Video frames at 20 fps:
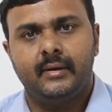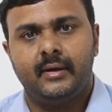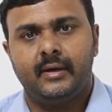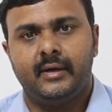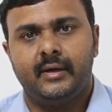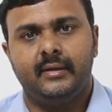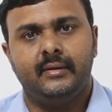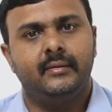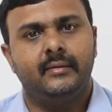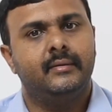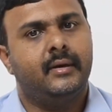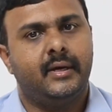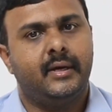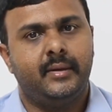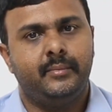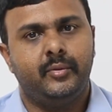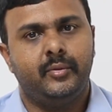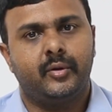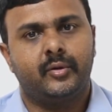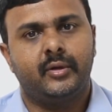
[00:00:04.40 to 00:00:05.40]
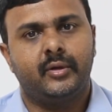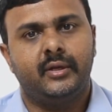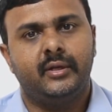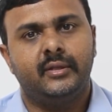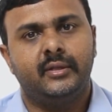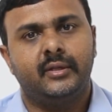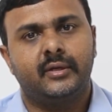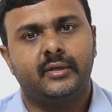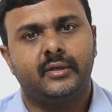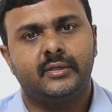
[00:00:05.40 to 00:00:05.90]
Hi, I am Dr
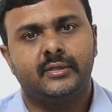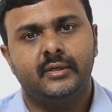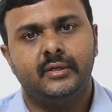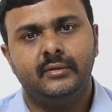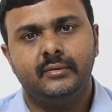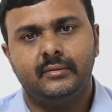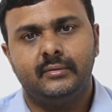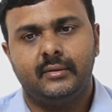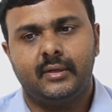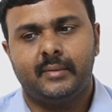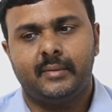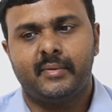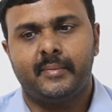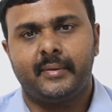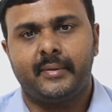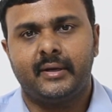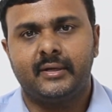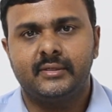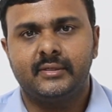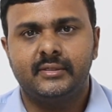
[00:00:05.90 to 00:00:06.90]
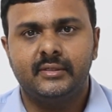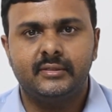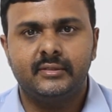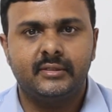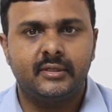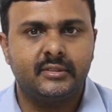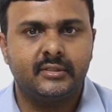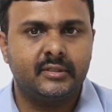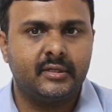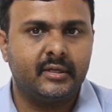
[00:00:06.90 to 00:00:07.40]
Anantha Krishna. I am a practicing
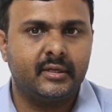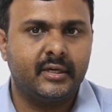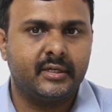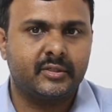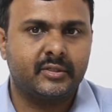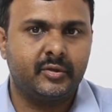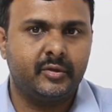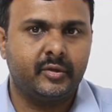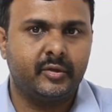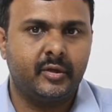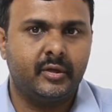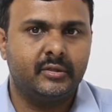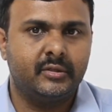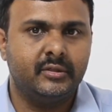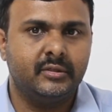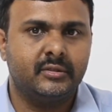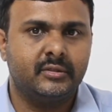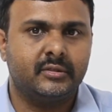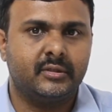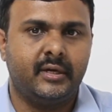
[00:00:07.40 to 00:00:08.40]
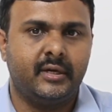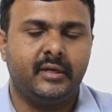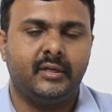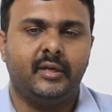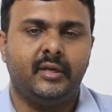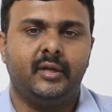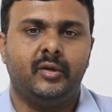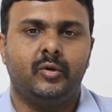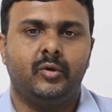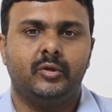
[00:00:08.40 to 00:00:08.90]
surgical gastroenterologist
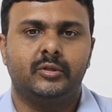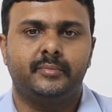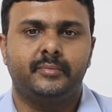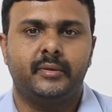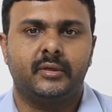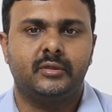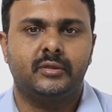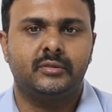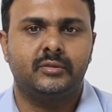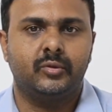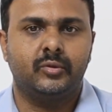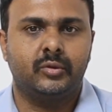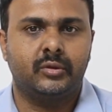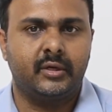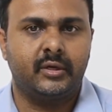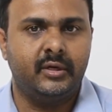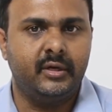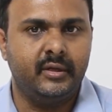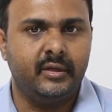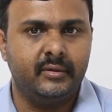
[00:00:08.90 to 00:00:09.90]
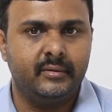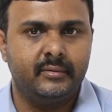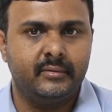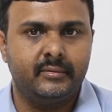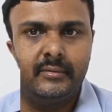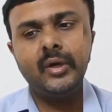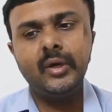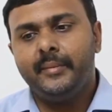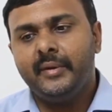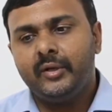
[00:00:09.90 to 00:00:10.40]
at Nano Hospitals, Uttarahalli.
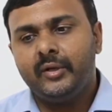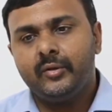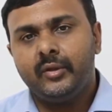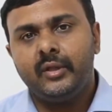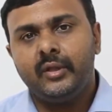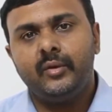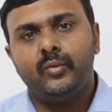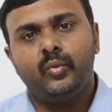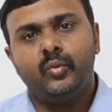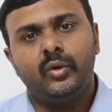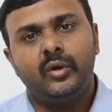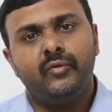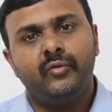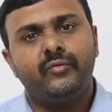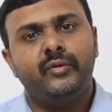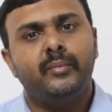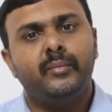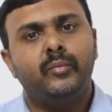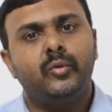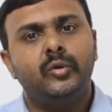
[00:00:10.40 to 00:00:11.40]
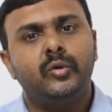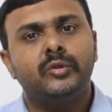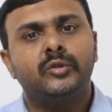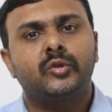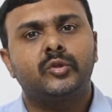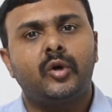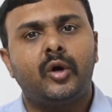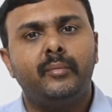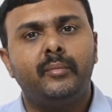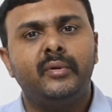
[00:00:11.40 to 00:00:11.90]
So coming to one of the
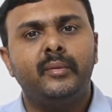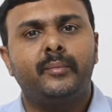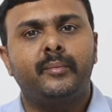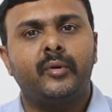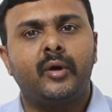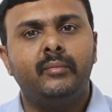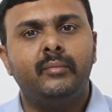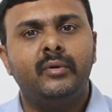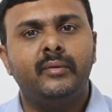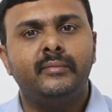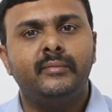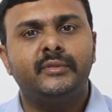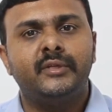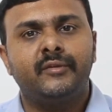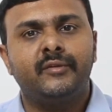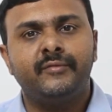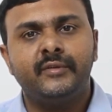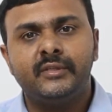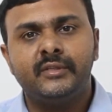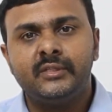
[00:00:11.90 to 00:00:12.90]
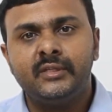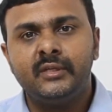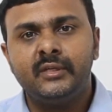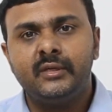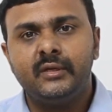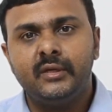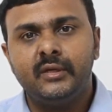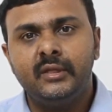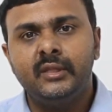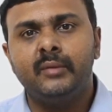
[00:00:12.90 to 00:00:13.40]
most common problems that we
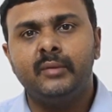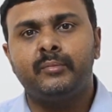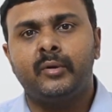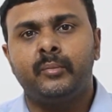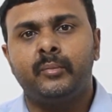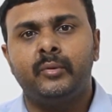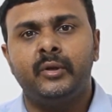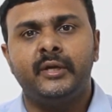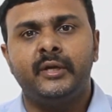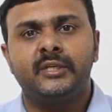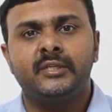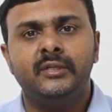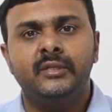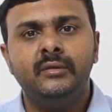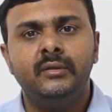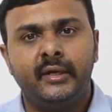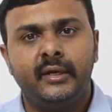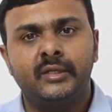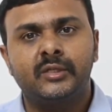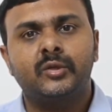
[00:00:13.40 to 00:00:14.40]
see in the population, it